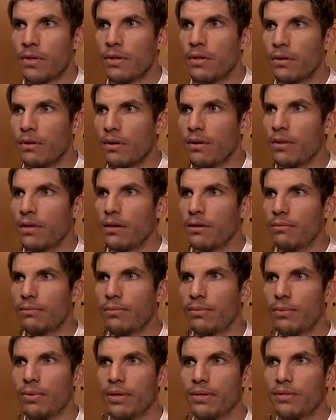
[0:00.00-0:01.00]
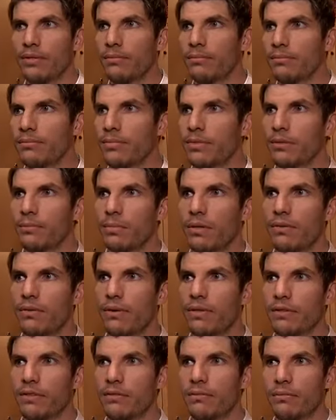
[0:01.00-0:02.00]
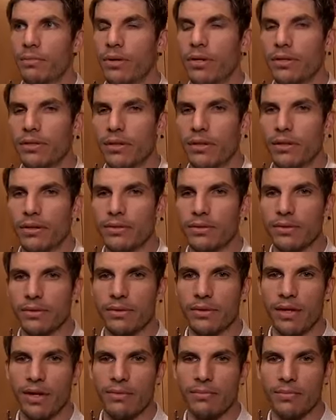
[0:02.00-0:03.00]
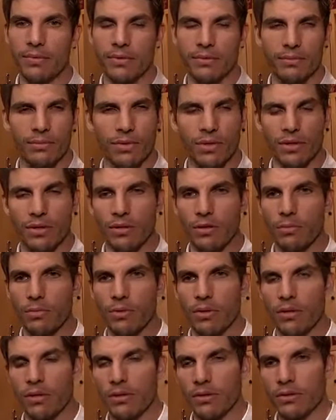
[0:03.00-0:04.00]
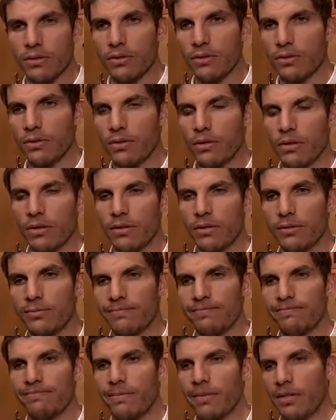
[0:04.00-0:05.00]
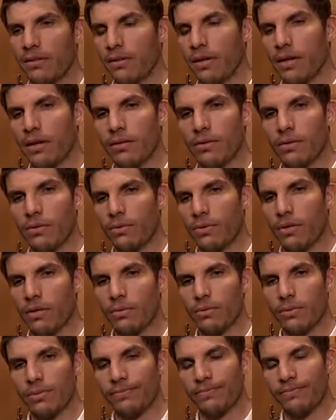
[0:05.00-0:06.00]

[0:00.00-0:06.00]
I thought we had some defensive breakdowns and gave them some really open looks early, and they got into rhythm.